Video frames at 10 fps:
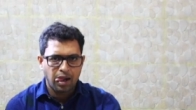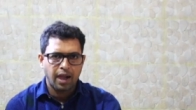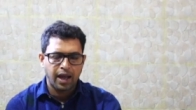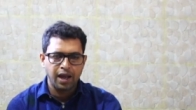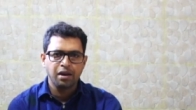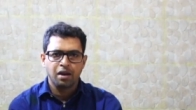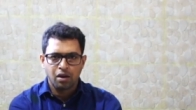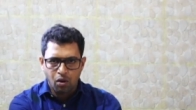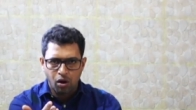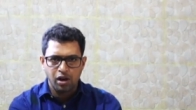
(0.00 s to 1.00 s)
and
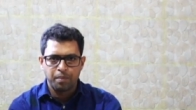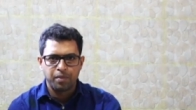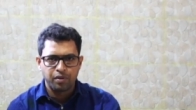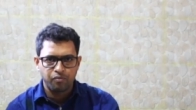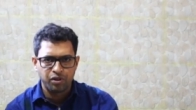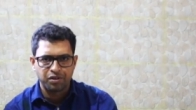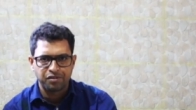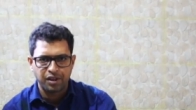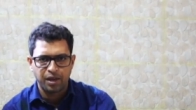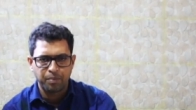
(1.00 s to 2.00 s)
call him with his
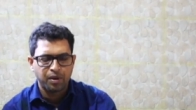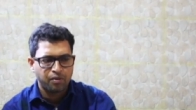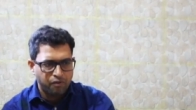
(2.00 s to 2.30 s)
name.